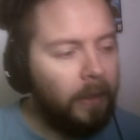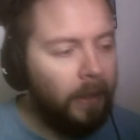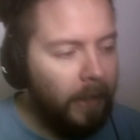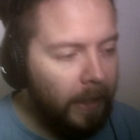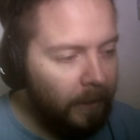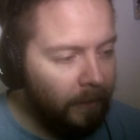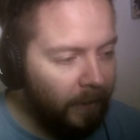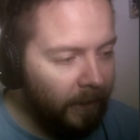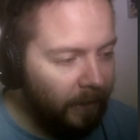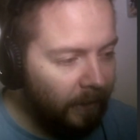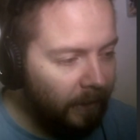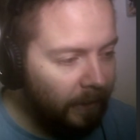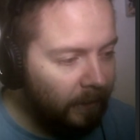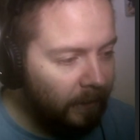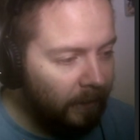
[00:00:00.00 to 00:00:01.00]
And
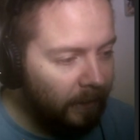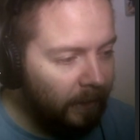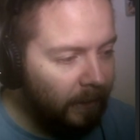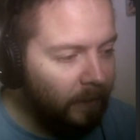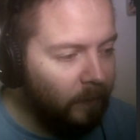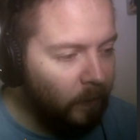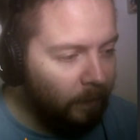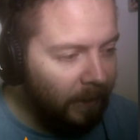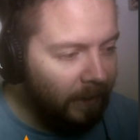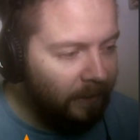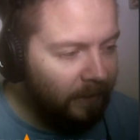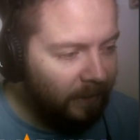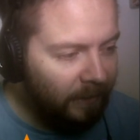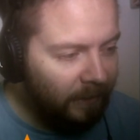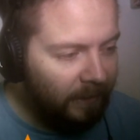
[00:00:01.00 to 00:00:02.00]
they
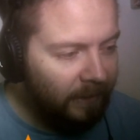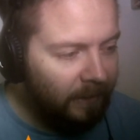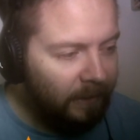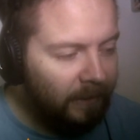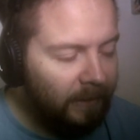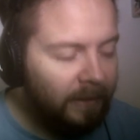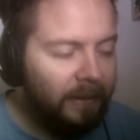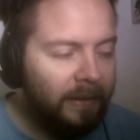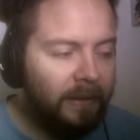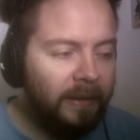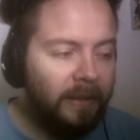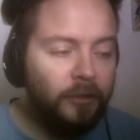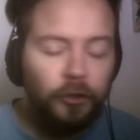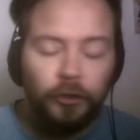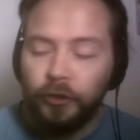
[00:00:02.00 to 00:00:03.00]
incrementally
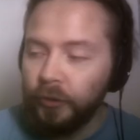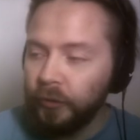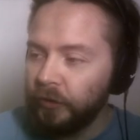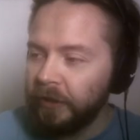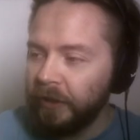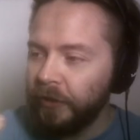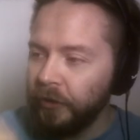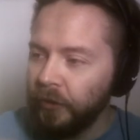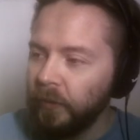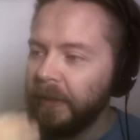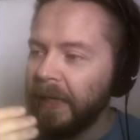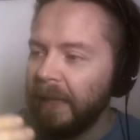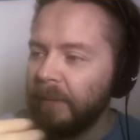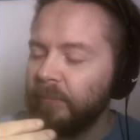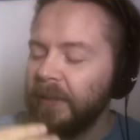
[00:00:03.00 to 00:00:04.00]
introduce a new
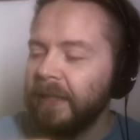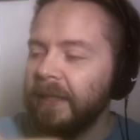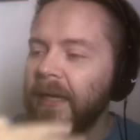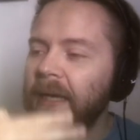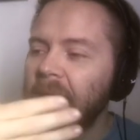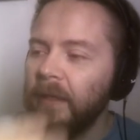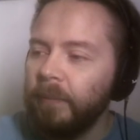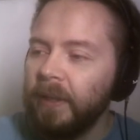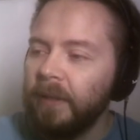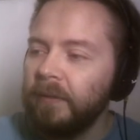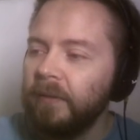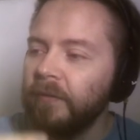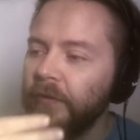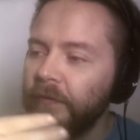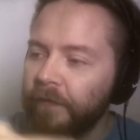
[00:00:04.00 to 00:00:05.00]
gameplay element
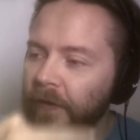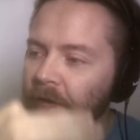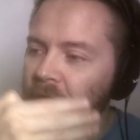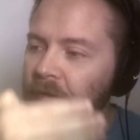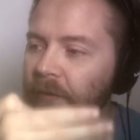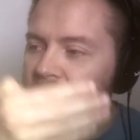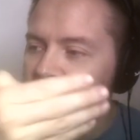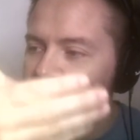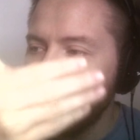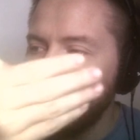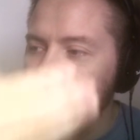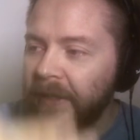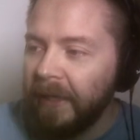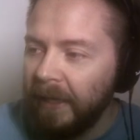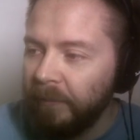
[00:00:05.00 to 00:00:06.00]
the further into the
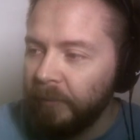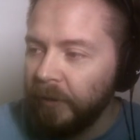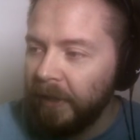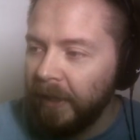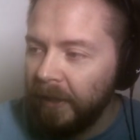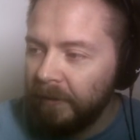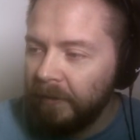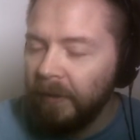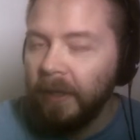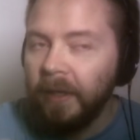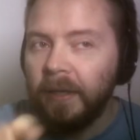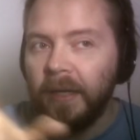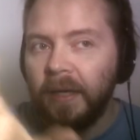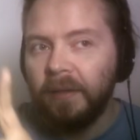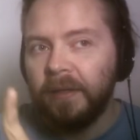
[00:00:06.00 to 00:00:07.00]
game you get,
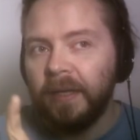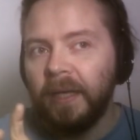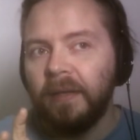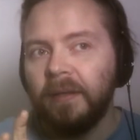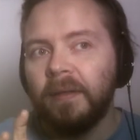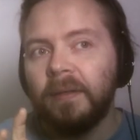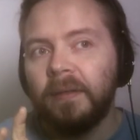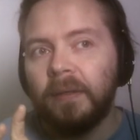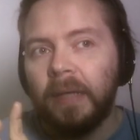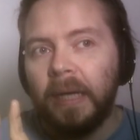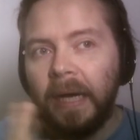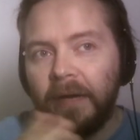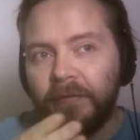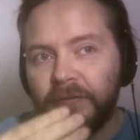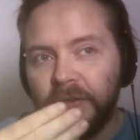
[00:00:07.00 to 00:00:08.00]
and then
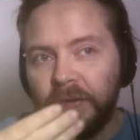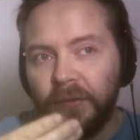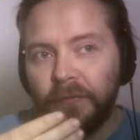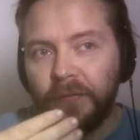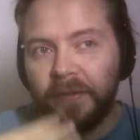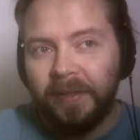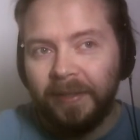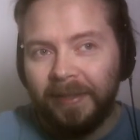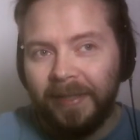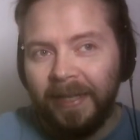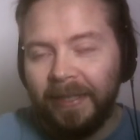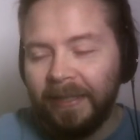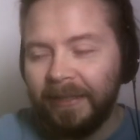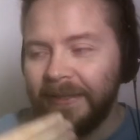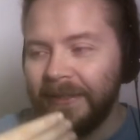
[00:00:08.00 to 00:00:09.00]
after you've
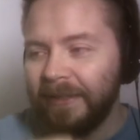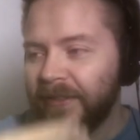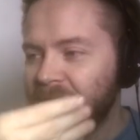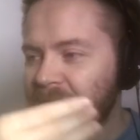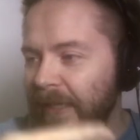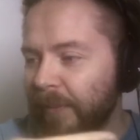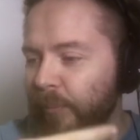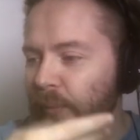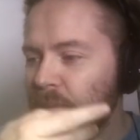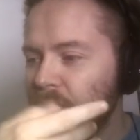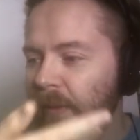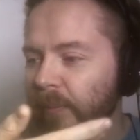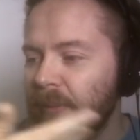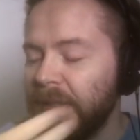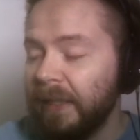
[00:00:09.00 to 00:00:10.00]
taken each step
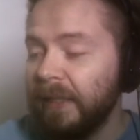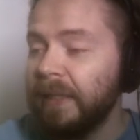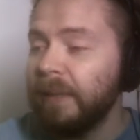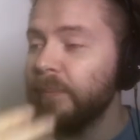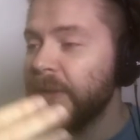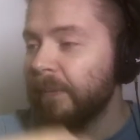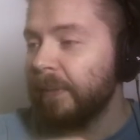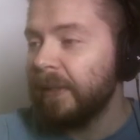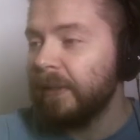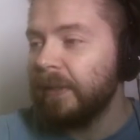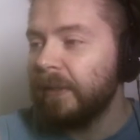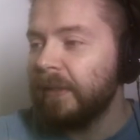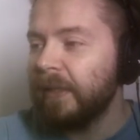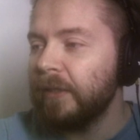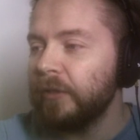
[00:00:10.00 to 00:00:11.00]
being
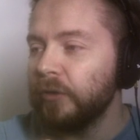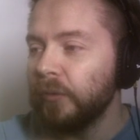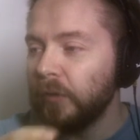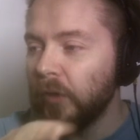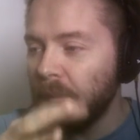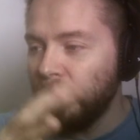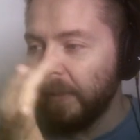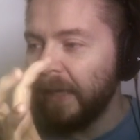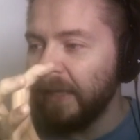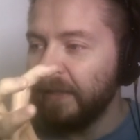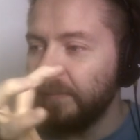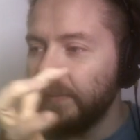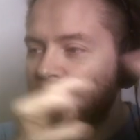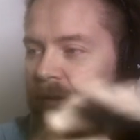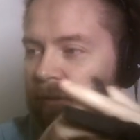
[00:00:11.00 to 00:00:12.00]
implemented, then you combine
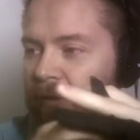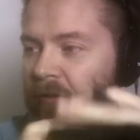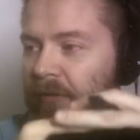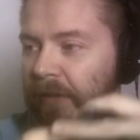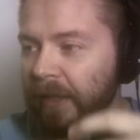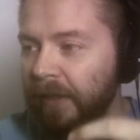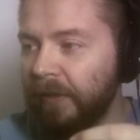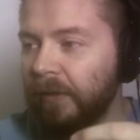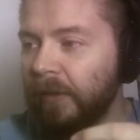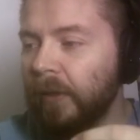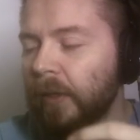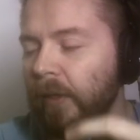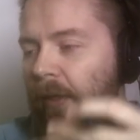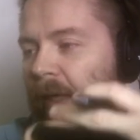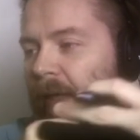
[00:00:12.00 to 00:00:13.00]
them all in together,
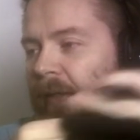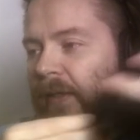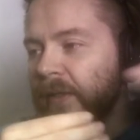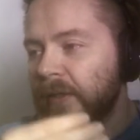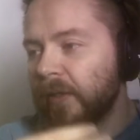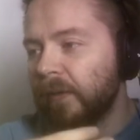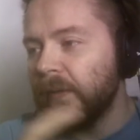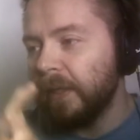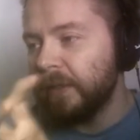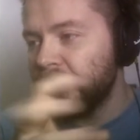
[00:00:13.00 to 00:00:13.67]
and then they go right.